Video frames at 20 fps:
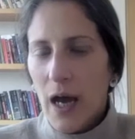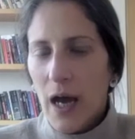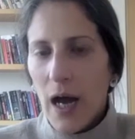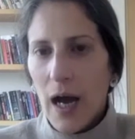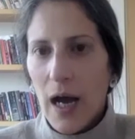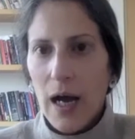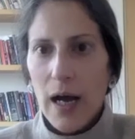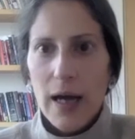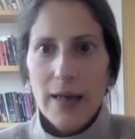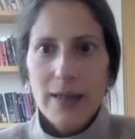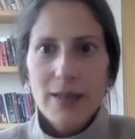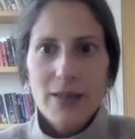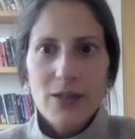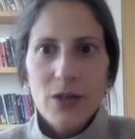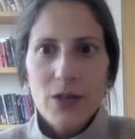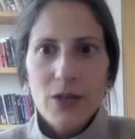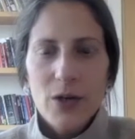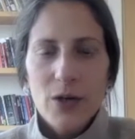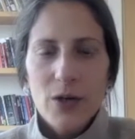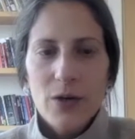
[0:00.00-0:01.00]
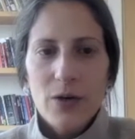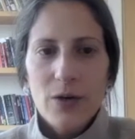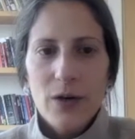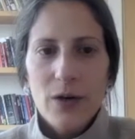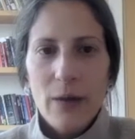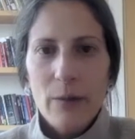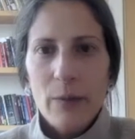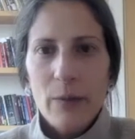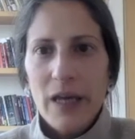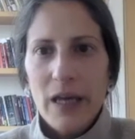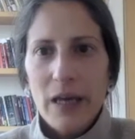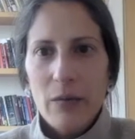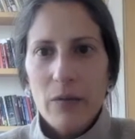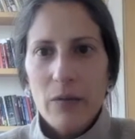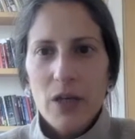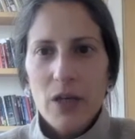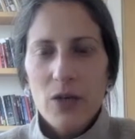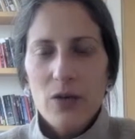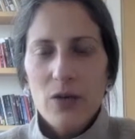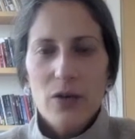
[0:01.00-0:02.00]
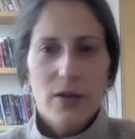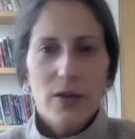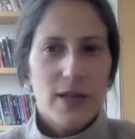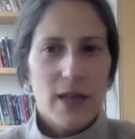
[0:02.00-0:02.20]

Uh, and so I became curious.